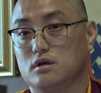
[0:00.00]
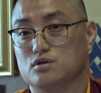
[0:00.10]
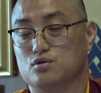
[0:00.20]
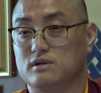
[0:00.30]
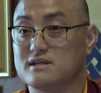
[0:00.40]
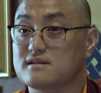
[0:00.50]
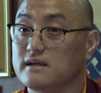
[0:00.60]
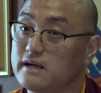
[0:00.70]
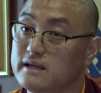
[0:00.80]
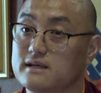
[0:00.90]
So this
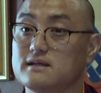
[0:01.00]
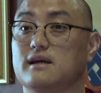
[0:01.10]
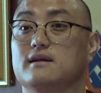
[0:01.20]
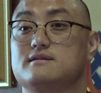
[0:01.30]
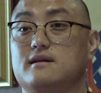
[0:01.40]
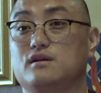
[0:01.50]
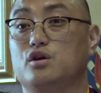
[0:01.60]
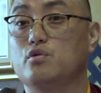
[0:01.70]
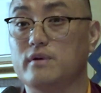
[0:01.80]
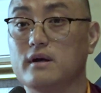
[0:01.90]
clearly indicates that
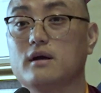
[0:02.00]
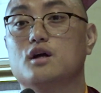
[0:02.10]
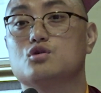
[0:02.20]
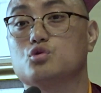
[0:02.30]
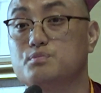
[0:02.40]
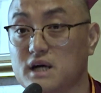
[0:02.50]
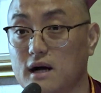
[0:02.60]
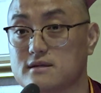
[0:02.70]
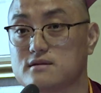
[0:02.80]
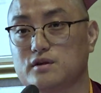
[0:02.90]
there were
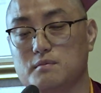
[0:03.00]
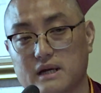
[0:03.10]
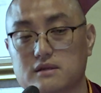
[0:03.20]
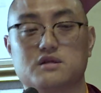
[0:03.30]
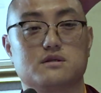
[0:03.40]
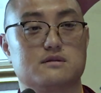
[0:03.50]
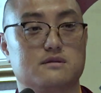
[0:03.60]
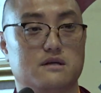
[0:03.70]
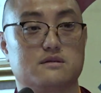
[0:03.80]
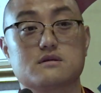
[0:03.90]
Dubdas or the meditation
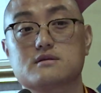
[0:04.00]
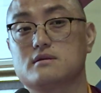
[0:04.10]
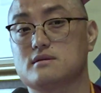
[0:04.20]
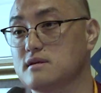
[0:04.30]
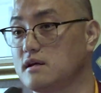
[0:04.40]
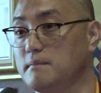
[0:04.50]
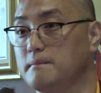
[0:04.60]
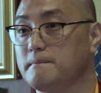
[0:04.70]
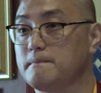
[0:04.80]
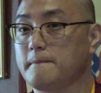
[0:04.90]
centers in
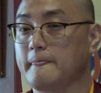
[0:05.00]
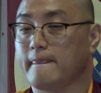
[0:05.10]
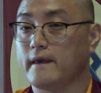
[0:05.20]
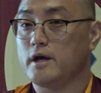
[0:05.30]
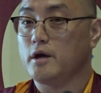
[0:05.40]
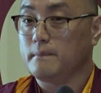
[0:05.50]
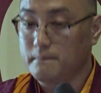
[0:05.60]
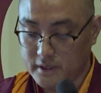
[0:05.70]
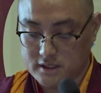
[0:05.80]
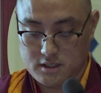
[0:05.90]
Sikkim.
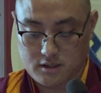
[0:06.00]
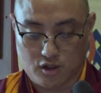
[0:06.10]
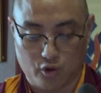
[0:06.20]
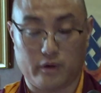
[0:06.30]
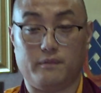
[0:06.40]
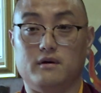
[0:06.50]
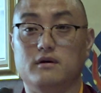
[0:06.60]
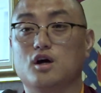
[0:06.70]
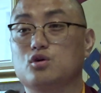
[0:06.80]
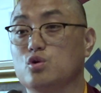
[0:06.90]
But however,
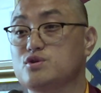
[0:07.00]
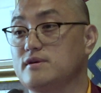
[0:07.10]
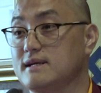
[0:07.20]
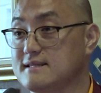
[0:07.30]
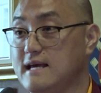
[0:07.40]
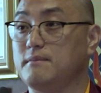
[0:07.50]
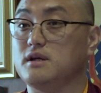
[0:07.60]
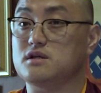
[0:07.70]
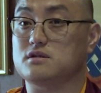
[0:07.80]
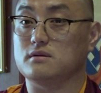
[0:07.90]
a closer
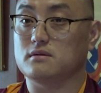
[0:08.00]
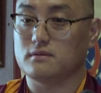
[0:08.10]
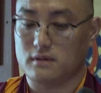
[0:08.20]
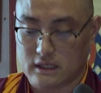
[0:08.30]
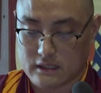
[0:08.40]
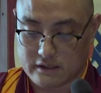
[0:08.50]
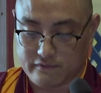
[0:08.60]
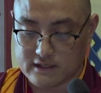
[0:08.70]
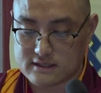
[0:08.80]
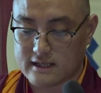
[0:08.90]
examination
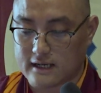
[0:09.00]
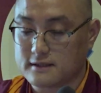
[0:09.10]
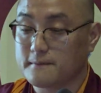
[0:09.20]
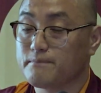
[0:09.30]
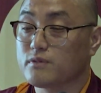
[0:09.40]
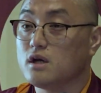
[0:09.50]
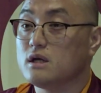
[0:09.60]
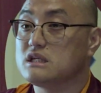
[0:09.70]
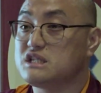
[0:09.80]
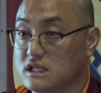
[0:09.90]
reveals that
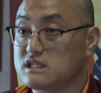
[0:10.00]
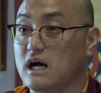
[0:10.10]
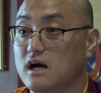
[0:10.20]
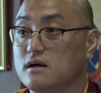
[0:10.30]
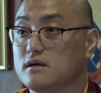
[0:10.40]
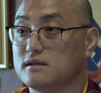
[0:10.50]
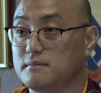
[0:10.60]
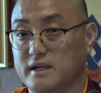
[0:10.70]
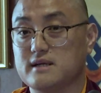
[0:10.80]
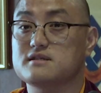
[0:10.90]
Sheda, the
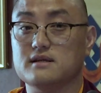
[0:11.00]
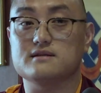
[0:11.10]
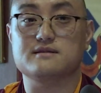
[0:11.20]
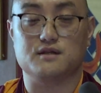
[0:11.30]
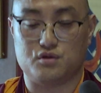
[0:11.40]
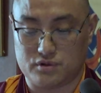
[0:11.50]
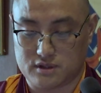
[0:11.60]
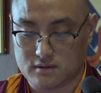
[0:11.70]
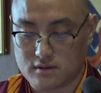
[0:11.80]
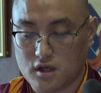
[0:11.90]
monastic
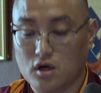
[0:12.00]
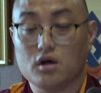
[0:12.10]
institution,